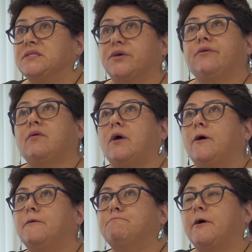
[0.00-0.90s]
so
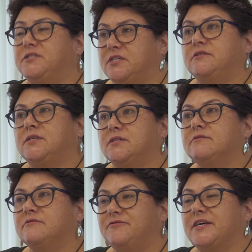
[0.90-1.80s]
I did
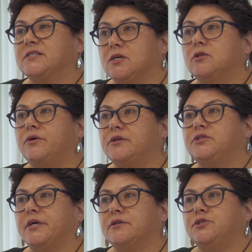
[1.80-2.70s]
face a lot of
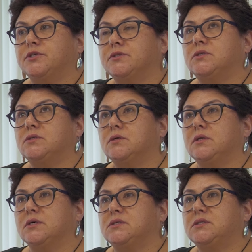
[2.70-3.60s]
challenges,
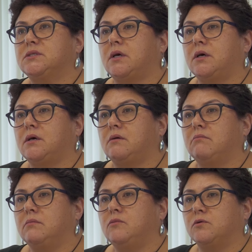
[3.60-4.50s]
Liz,
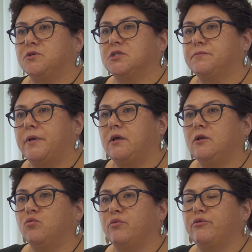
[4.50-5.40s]
not just
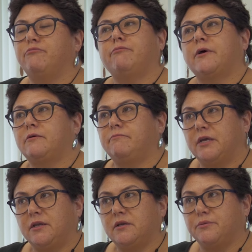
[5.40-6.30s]
being a woman, but
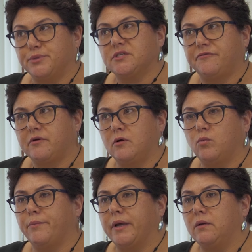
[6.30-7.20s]
being a Pasifika
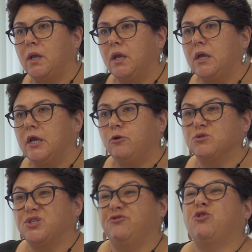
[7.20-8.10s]
woman, and
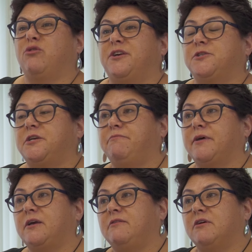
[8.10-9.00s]
also not actually
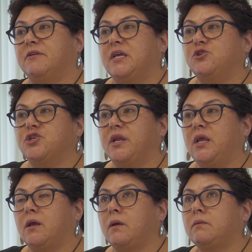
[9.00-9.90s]
being an
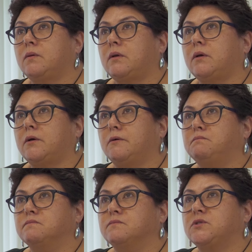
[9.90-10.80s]
engineer.
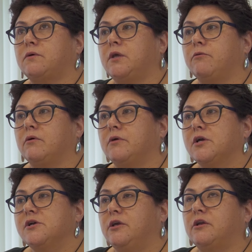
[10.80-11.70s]
So there were,
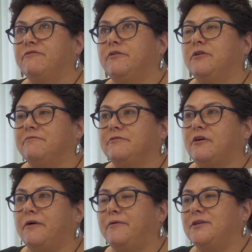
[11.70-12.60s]
you know, a few different
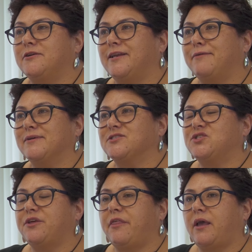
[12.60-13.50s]
dynamics
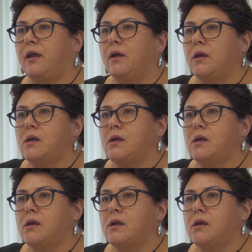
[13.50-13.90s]
to that.